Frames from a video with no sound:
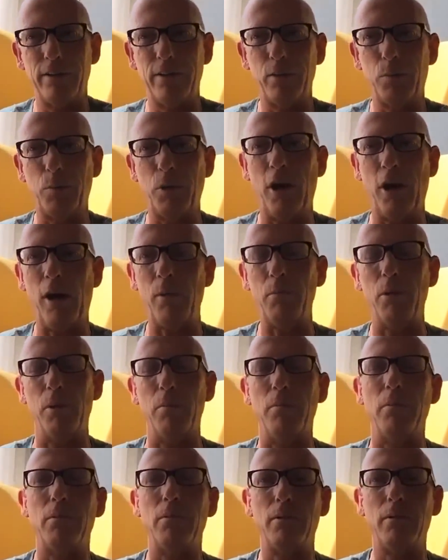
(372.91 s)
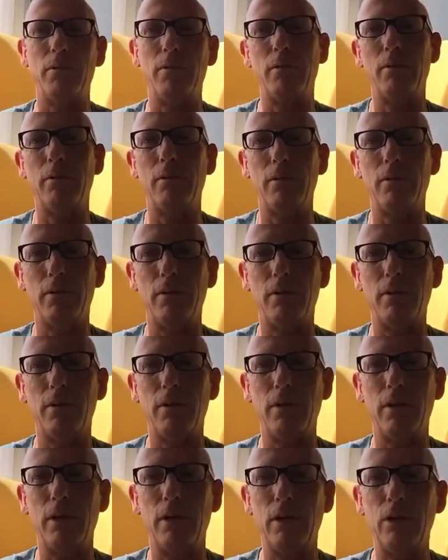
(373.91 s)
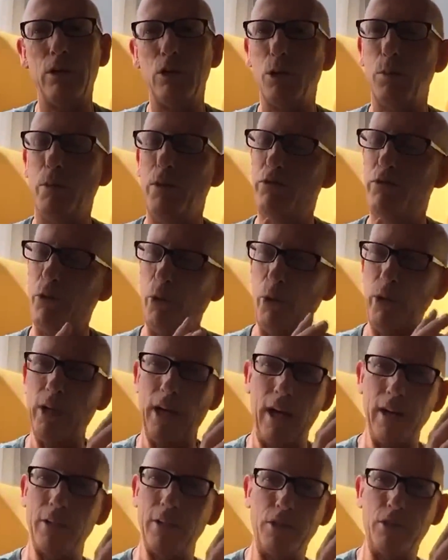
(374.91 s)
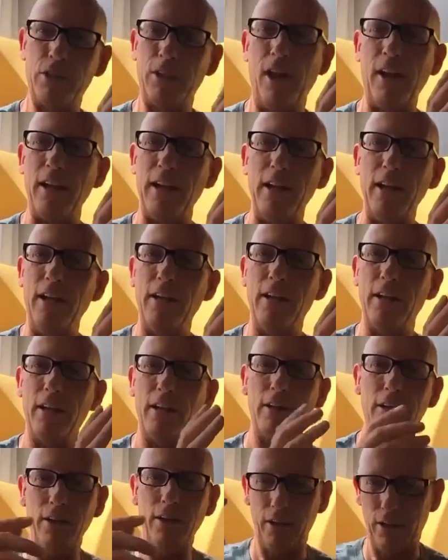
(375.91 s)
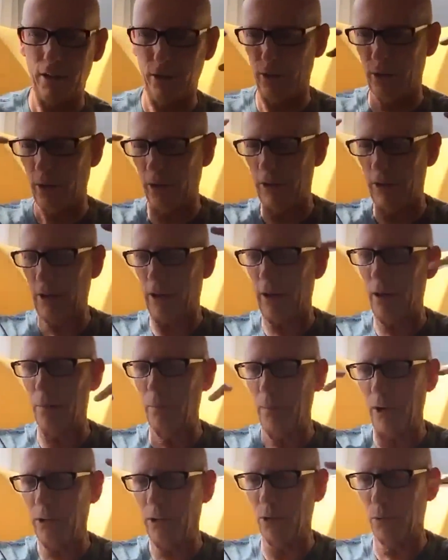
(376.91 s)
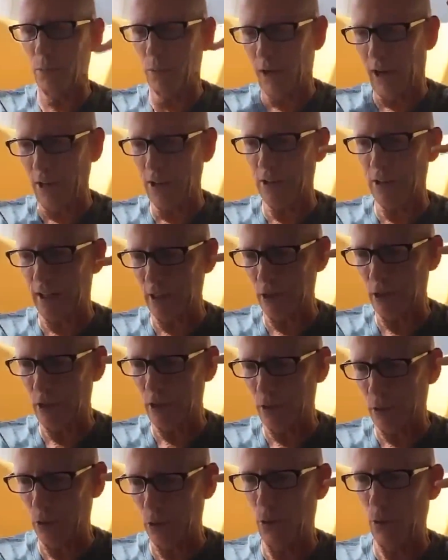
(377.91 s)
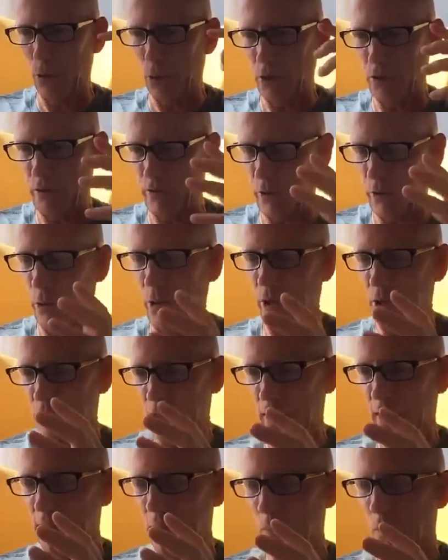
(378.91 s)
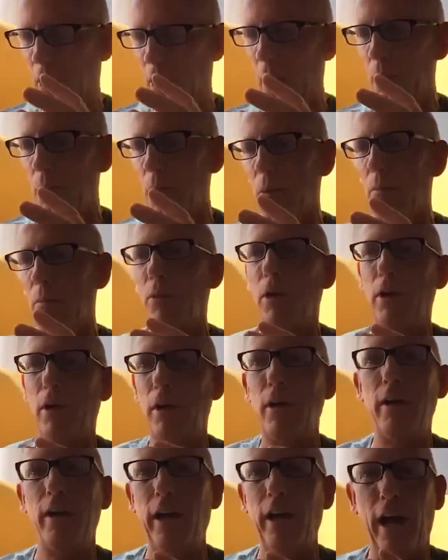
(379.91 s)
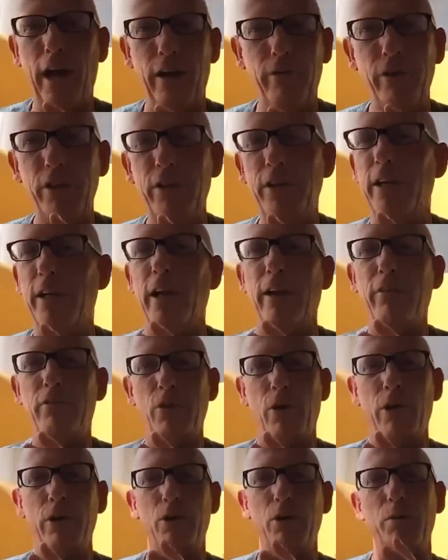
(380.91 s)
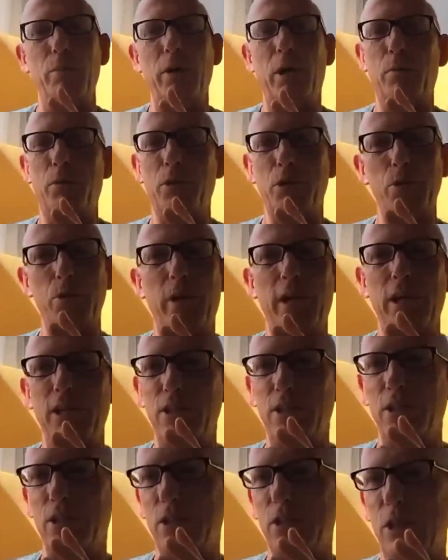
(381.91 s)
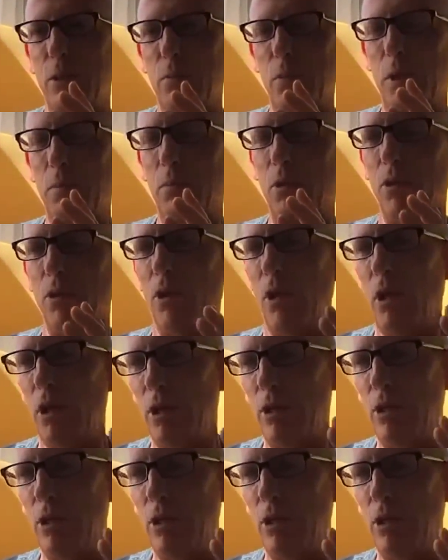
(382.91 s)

the problem. So before you got in the study, your entire mental process was focused on the problem. Everything I've taught you about persuasion is that people